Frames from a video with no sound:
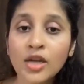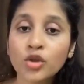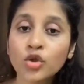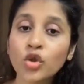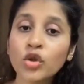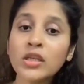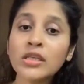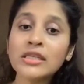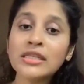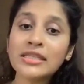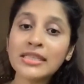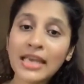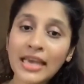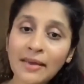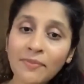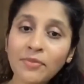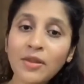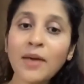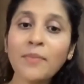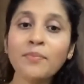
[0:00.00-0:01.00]
So the
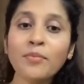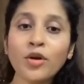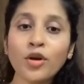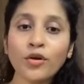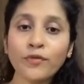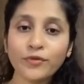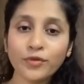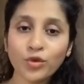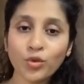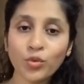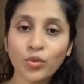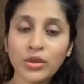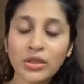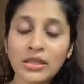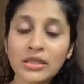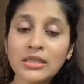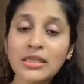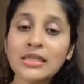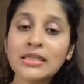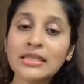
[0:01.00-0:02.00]
same number of
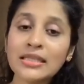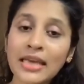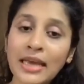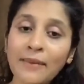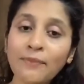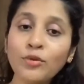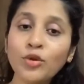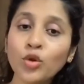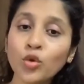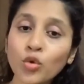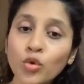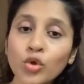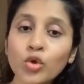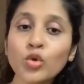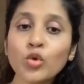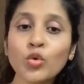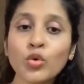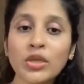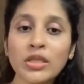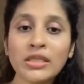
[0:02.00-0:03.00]
students, the same two
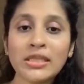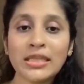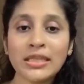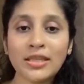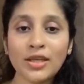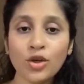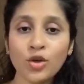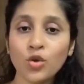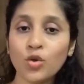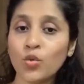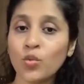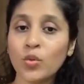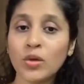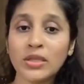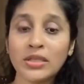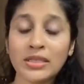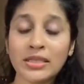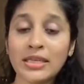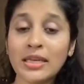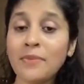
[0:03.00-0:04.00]
students in the
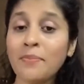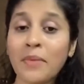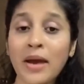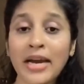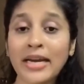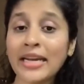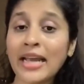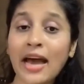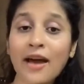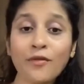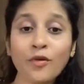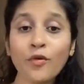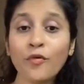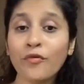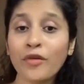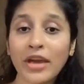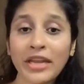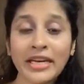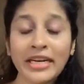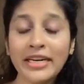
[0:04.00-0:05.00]
university might have a
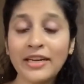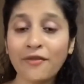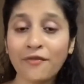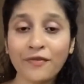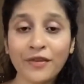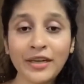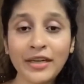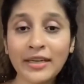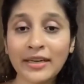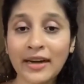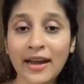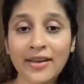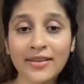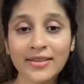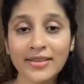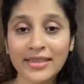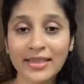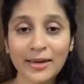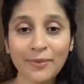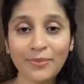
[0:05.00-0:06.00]
very different
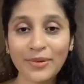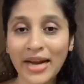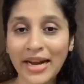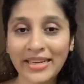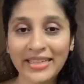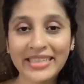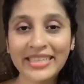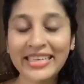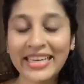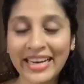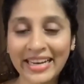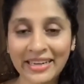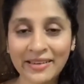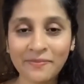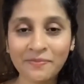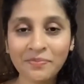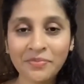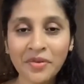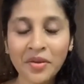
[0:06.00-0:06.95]
transcript at the end